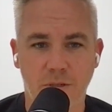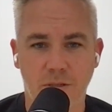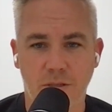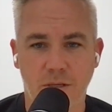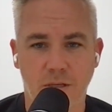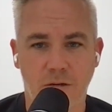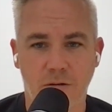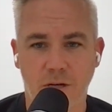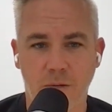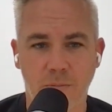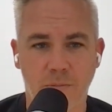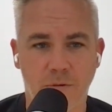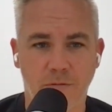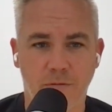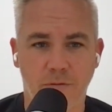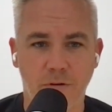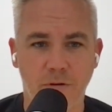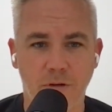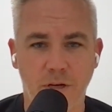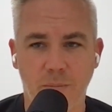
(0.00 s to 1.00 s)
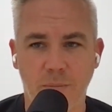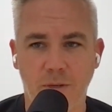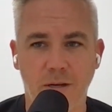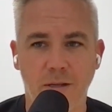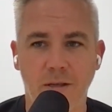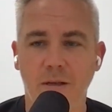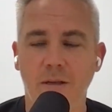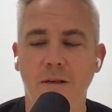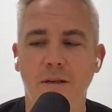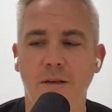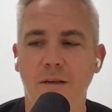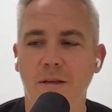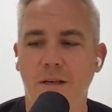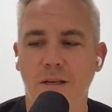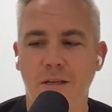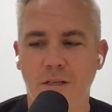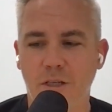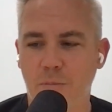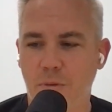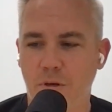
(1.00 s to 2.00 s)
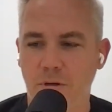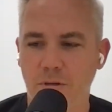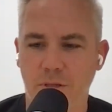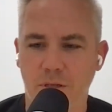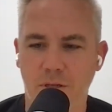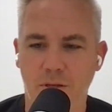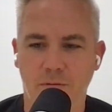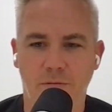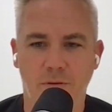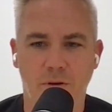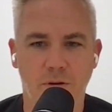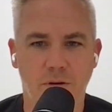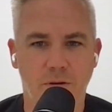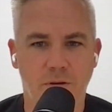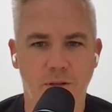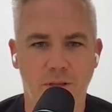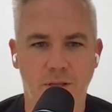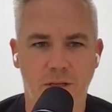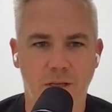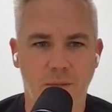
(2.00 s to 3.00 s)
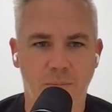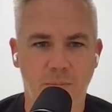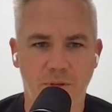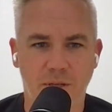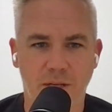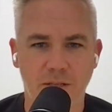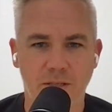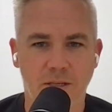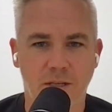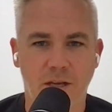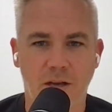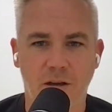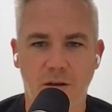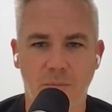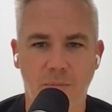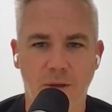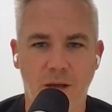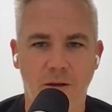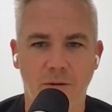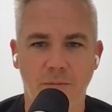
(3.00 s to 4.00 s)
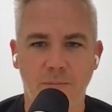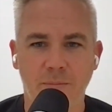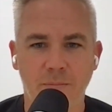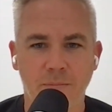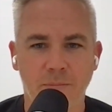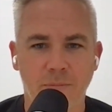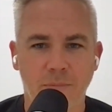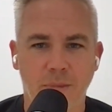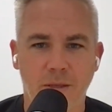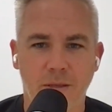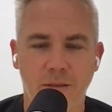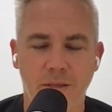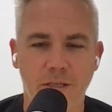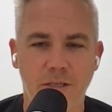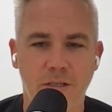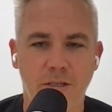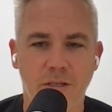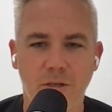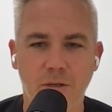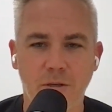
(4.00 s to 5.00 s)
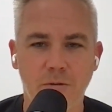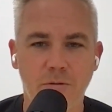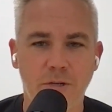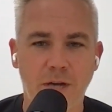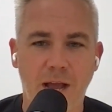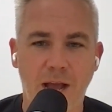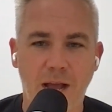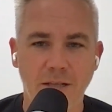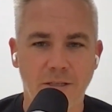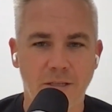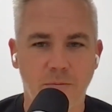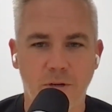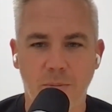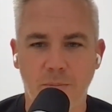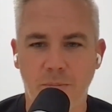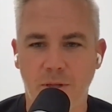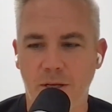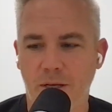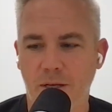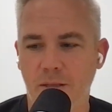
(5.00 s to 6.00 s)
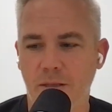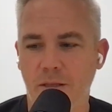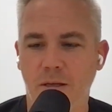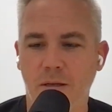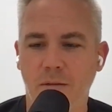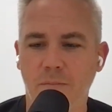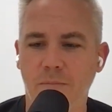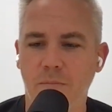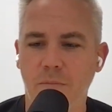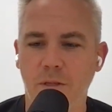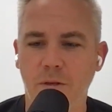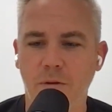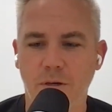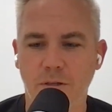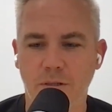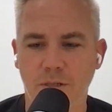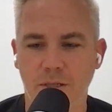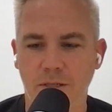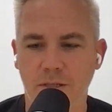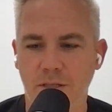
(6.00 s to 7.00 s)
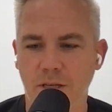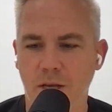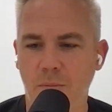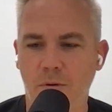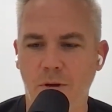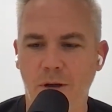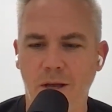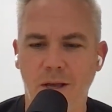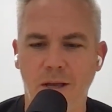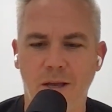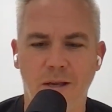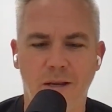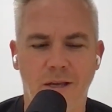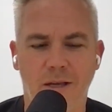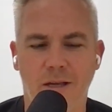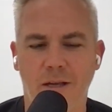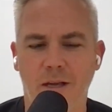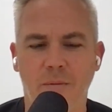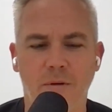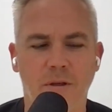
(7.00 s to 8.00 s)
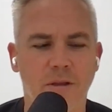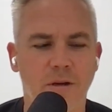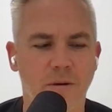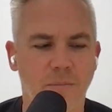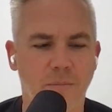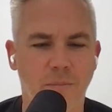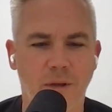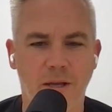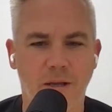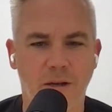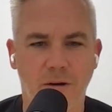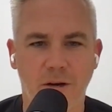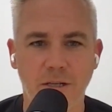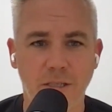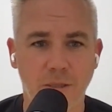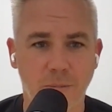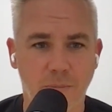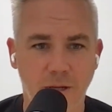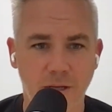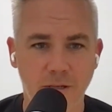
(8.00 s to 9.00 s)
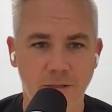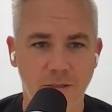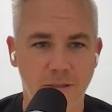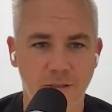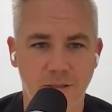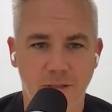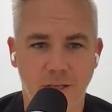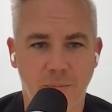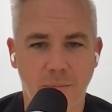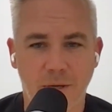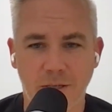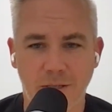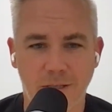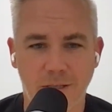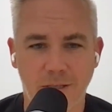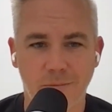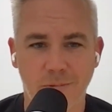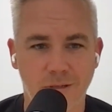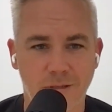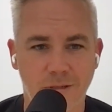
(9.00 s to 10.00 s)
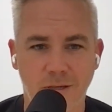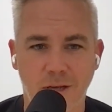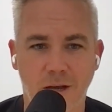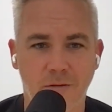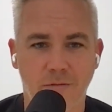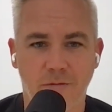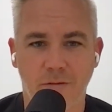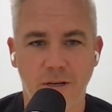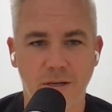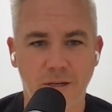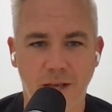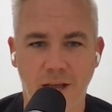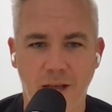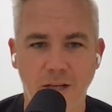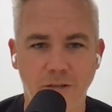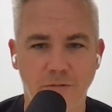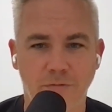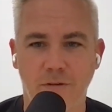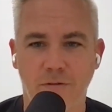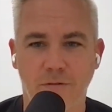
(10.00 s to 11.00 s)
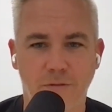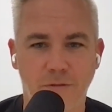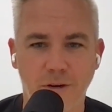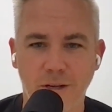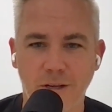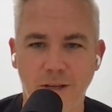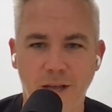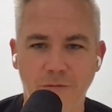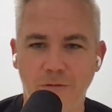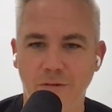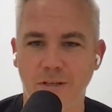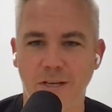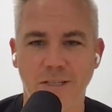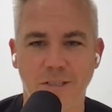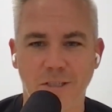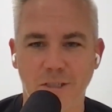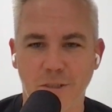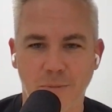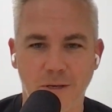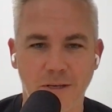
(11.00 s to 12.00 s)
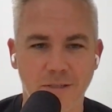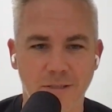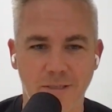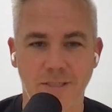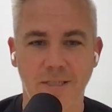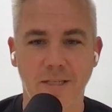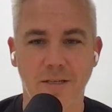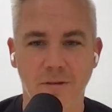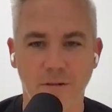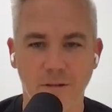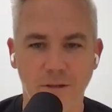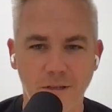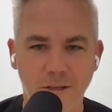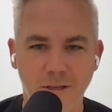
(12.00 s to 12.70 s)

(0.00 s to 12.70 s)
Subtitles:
just incredible fruit. I mean, he just posted a photo, I think a couple of days ago about these huge ads that went up like in the New York City subway and like a couple other like crazy places. And he's like, my team's just not afraid to ask for free advertising space still,